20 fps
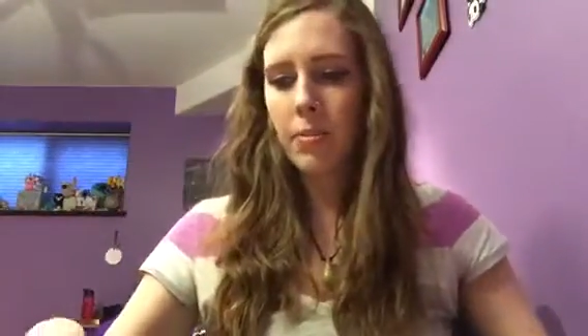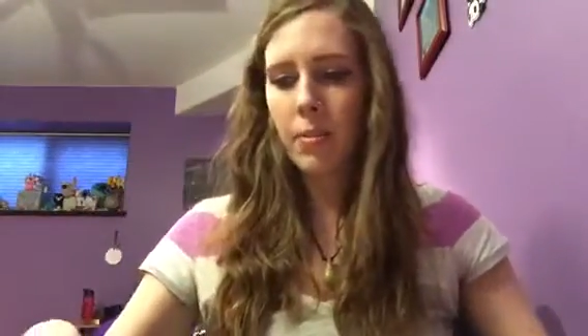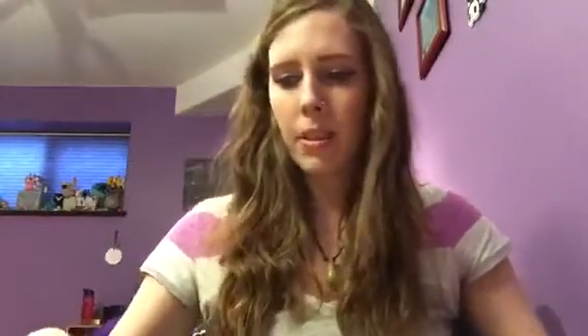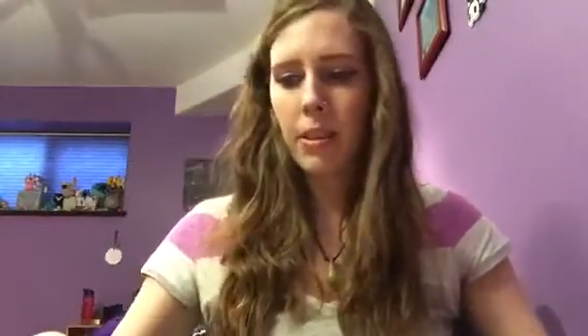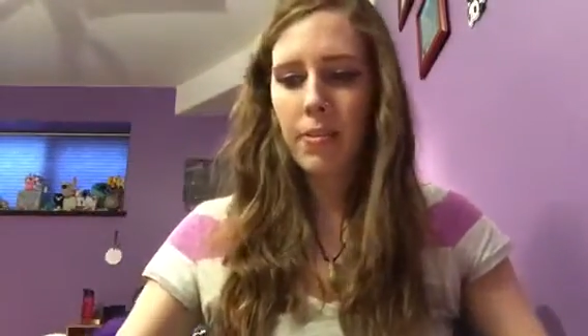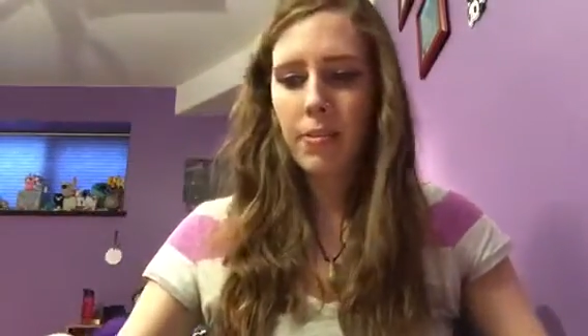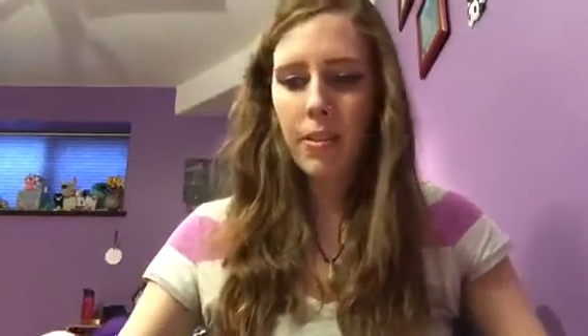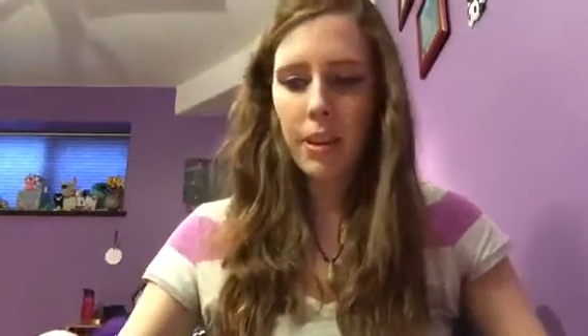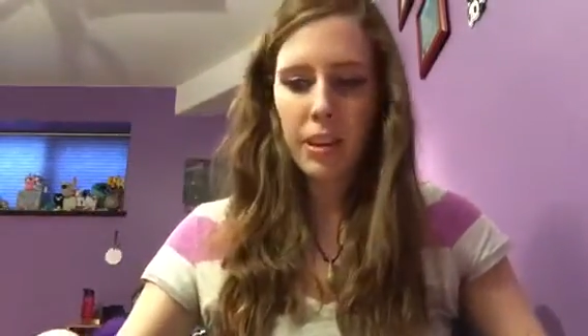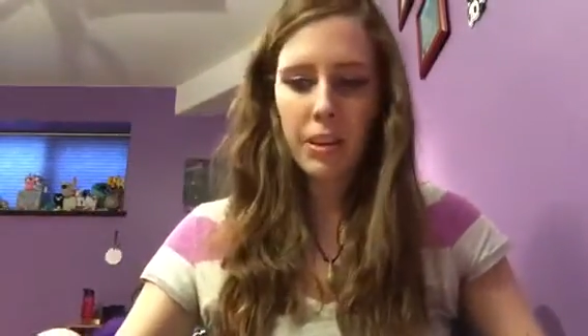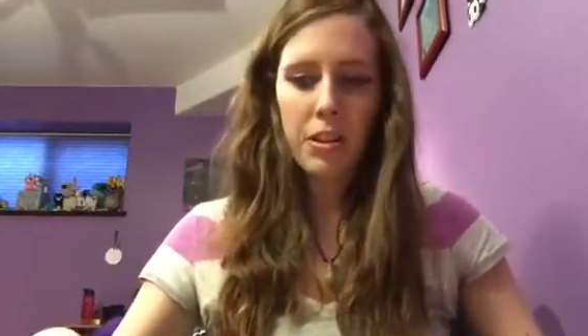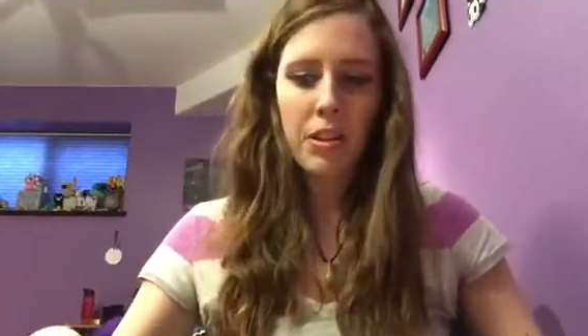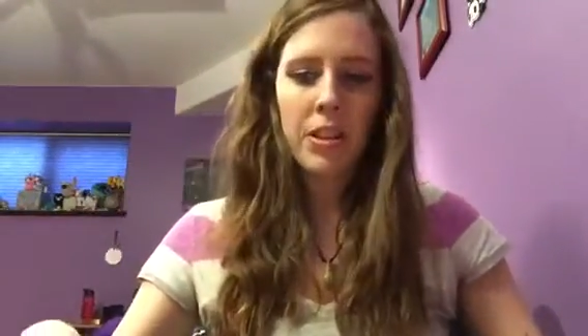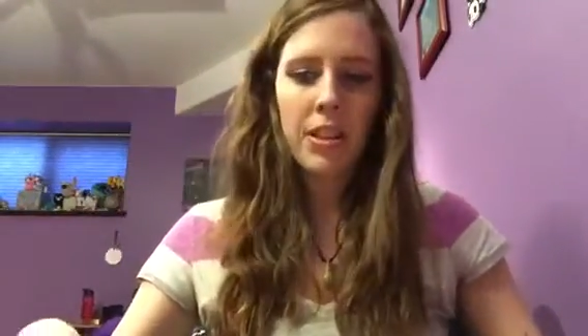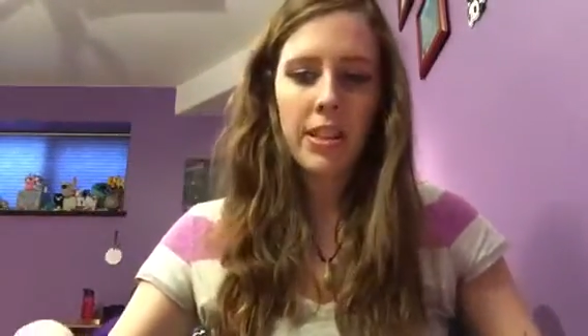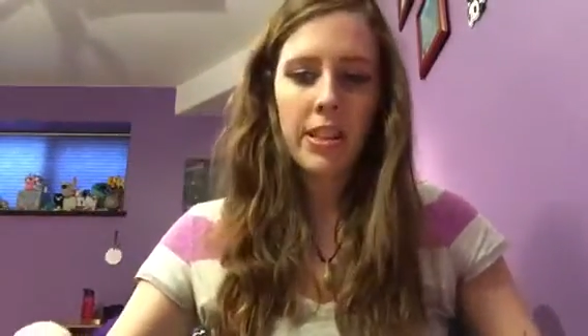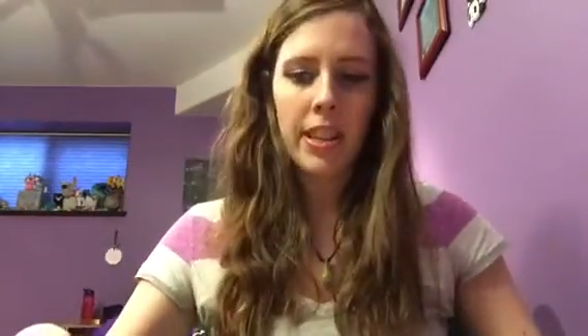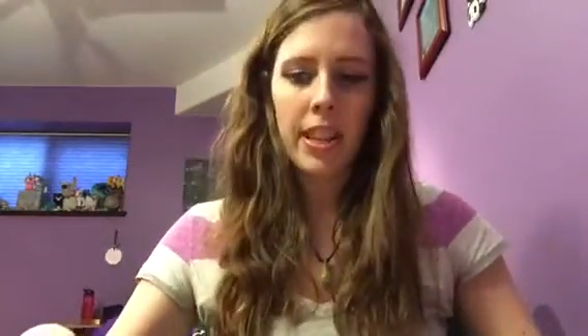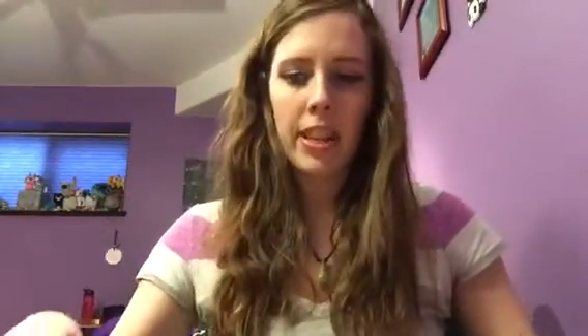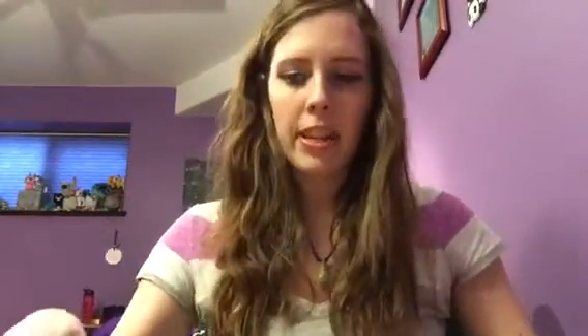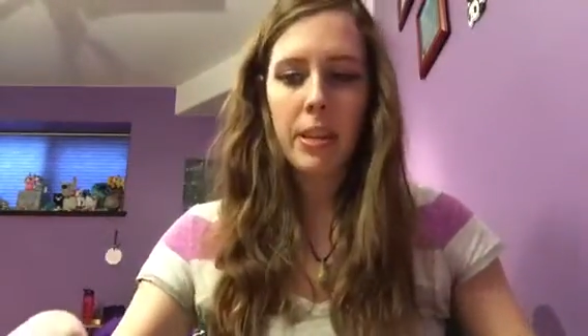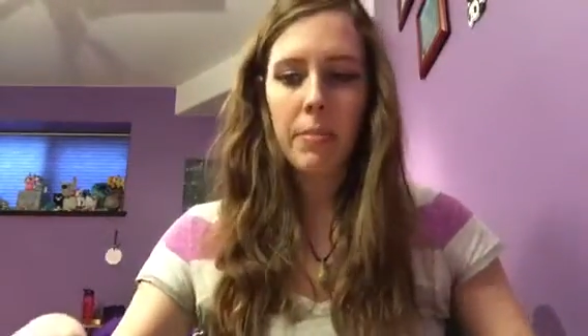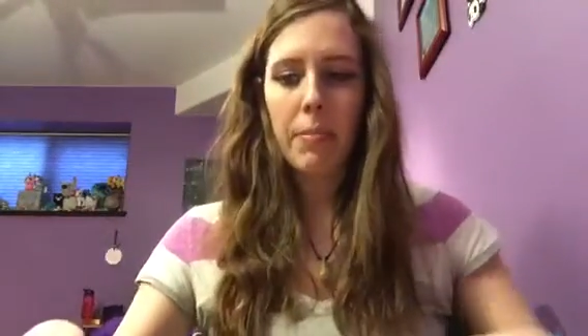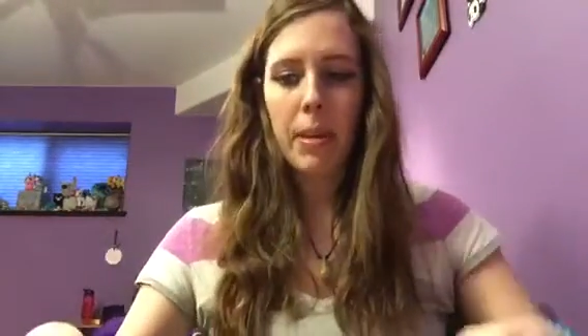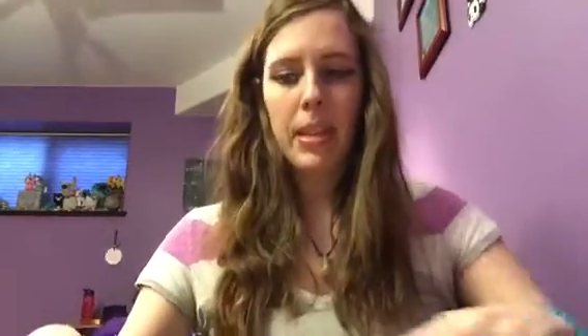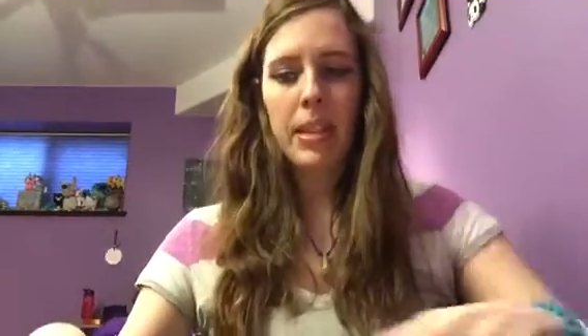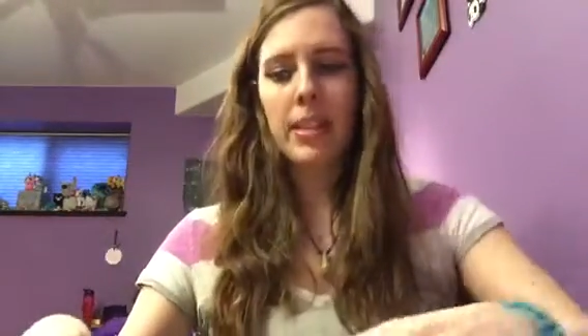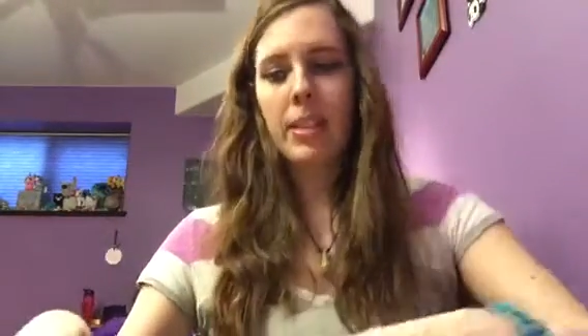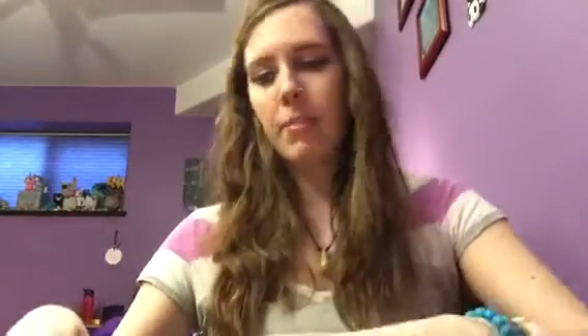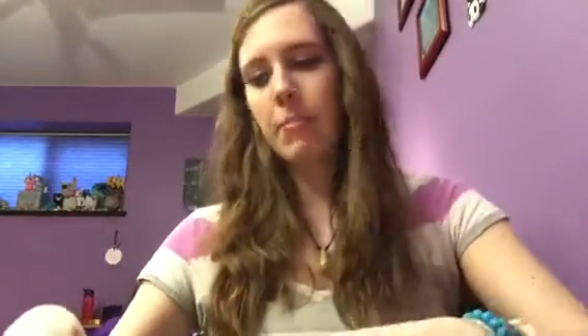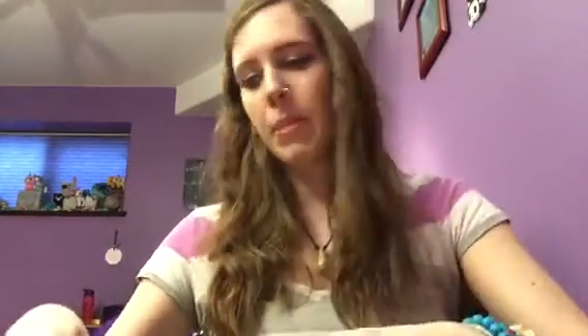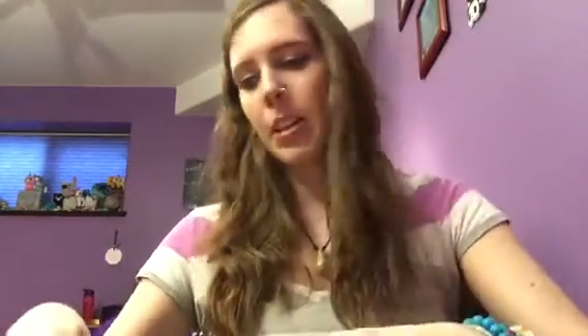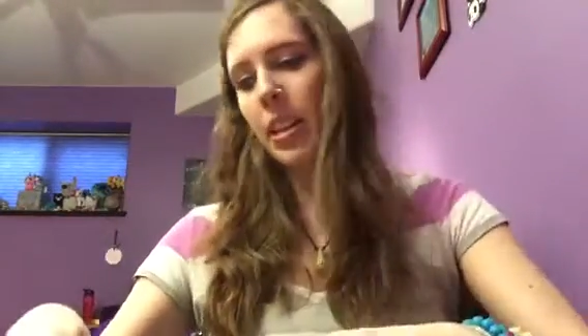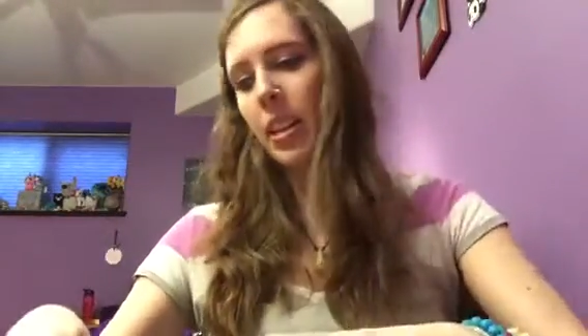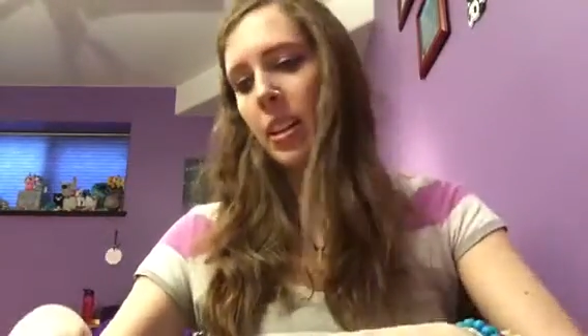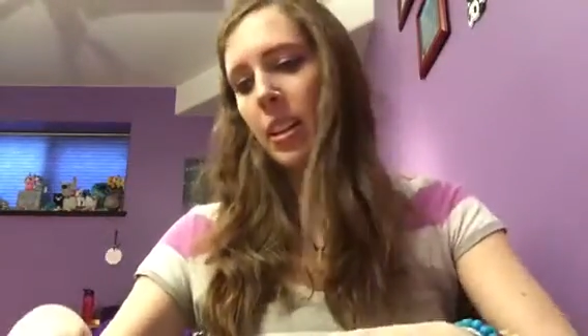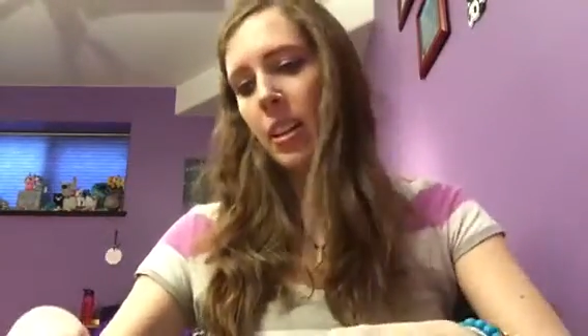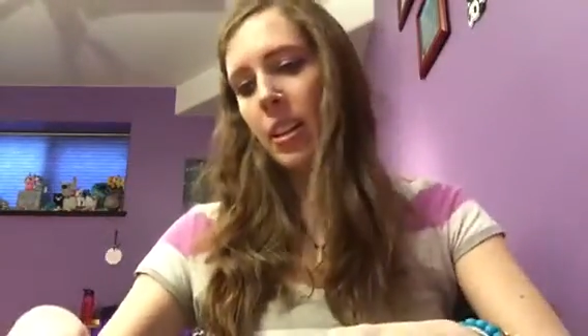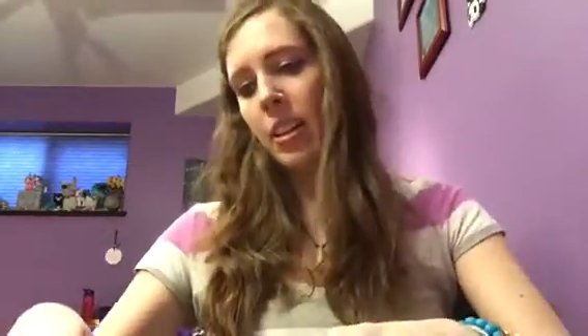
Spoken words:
My infection is getting the best of me.